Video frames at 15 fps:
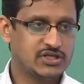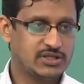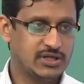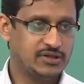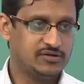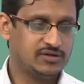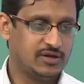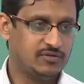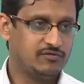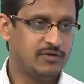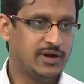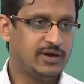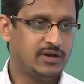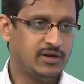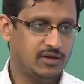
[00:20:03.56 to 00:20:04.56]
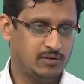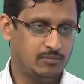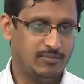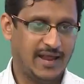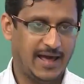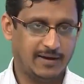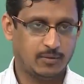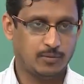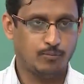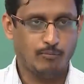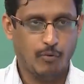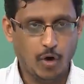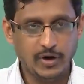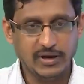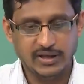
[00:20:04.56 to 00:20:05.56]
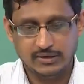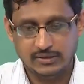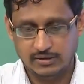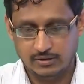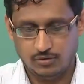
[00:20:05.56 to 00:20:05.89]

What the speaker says: that is confined in a black body,